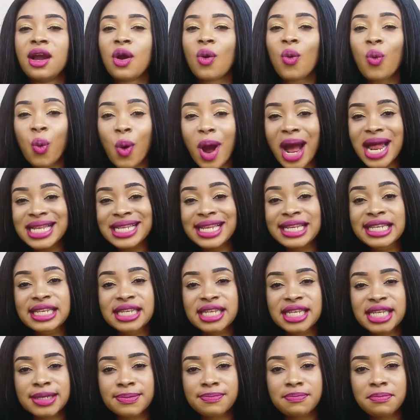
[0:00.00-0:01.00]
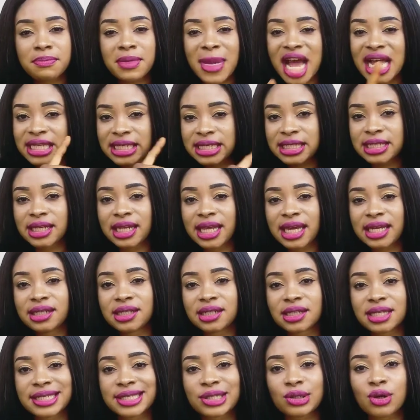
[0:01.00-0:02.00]
one smart lady
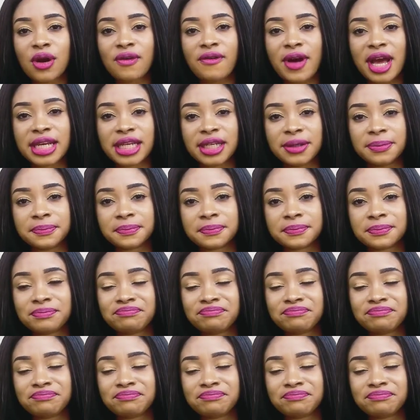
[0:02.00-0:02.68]
discovered him.